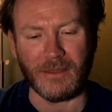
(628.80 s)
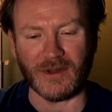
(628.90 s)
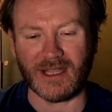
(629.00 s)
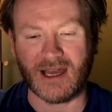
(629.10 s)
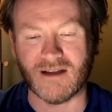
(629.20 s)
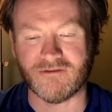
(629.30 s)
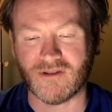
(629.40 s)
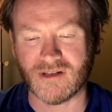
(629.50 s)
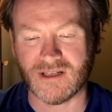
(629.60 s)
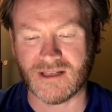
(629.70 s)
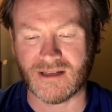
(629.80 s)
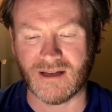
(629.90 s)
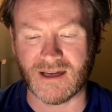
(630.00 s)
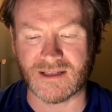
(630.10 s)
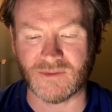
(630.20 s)
California, that the
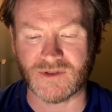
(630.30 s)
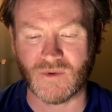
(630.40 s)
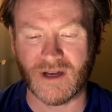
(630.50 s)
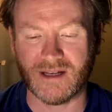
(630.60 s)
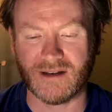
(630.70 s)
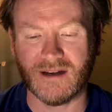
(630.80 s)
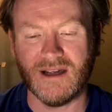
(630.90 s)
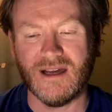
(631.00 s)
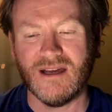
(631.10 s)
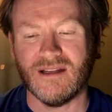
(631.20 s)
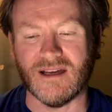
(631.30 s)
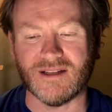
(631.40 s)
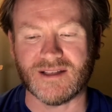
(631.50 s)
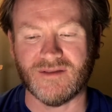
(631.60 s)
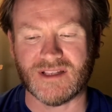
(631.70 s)
light is much whiter. Now
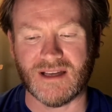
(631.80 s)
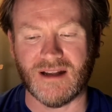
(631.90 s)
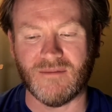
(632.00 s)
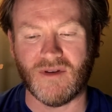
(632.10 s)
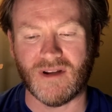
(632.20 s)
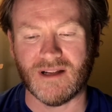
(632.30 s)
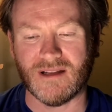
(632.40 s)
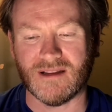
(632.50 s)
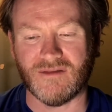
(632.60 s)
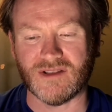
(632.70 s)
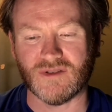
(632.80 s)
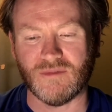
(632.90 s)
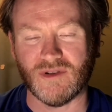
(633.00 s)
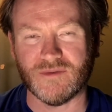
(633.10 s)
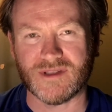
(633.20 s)
there's obviously a lot more little individual
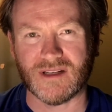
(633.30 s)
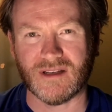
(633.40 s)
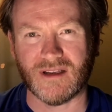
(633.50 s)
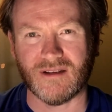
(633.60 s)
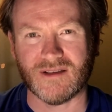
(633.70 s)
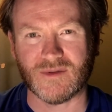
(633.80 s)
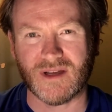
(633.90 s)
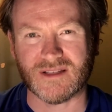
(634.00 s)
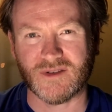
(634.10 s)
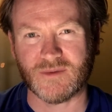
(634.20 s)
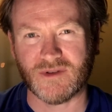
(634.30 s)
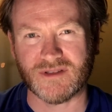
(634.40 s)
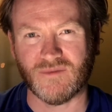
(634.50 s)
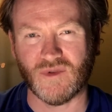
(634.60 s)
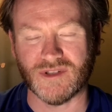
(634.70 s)
bulbs in here as well, so I suppose
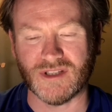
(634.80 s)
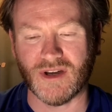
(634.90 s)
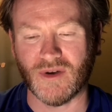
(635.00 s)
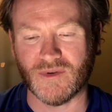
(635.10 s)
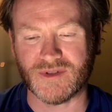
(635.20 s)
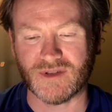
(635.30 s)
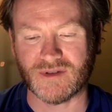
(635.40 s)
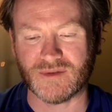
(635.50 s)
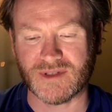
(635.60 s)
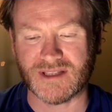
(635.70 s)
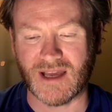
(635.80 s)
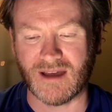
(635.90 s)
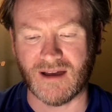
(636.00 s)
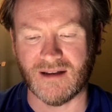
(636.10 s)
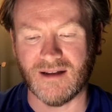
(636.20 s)
if one goes, the others will stay
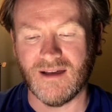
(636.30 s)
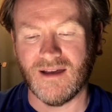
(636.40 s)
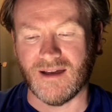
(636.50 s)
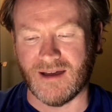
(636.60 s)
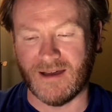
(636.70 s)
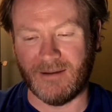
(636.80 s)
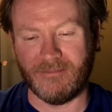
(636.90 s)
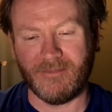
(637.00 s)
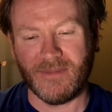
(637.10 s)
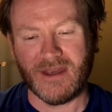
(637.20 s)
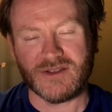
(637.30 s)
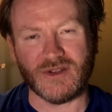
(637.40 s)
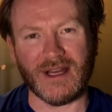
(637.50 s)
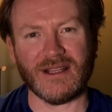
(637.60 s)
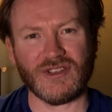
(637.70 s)
on. So
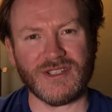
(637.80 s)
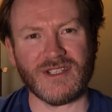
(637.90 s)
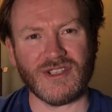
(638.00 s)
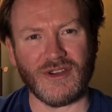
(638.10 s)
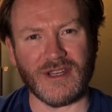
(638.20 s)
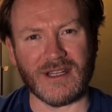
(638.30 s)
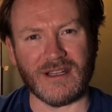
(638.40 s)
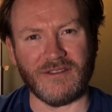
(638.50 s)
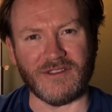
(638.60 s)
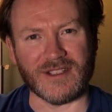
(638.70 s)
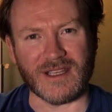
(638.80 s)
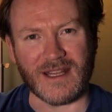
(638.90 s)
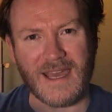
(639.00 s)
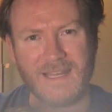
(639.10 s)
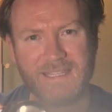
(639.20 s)
that just to show you the difference at
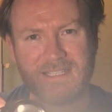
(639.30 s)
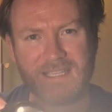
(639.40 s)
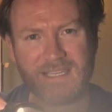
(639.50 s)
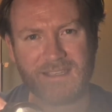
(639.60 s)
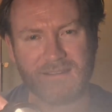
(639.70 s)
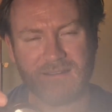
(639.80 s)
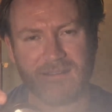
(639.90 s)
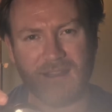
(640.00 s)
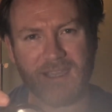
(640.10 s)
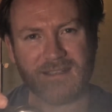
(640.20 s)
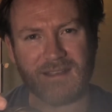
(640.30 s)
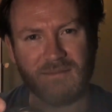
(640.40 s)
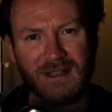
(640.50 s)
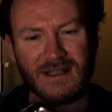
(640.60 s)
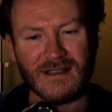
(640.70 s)
LED light
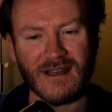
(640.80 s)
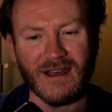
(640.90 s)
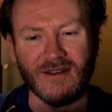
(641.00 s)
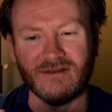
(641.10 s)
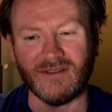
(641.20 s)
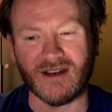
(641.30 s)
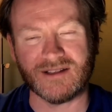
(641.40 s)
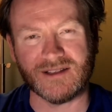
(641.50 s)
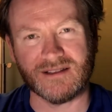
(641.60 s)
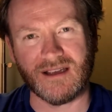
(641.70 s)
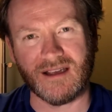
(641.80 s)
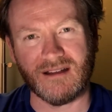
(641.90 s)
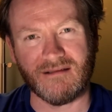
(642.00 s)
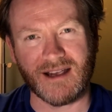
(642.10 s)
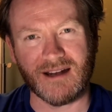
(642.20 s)
emitting diode versus
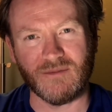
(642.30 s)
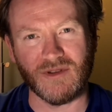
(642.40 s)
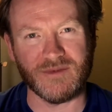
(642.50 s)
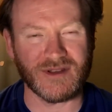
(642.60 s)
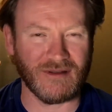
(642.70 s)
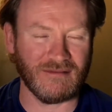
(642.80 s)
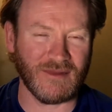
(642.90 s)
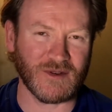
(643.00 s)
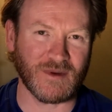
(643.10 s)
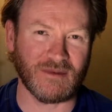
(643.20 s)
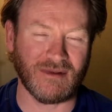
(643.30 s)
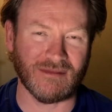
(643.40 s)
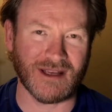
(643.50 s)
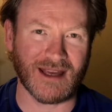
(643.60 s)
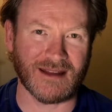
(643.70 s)
a regular bulb. So most people
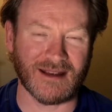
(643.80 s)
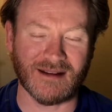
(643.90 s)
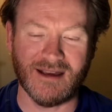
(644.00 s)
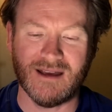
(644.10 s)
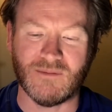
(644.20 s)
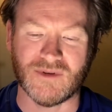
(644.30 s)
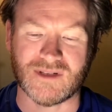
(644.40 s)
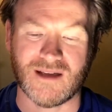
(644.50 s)
probably get that, but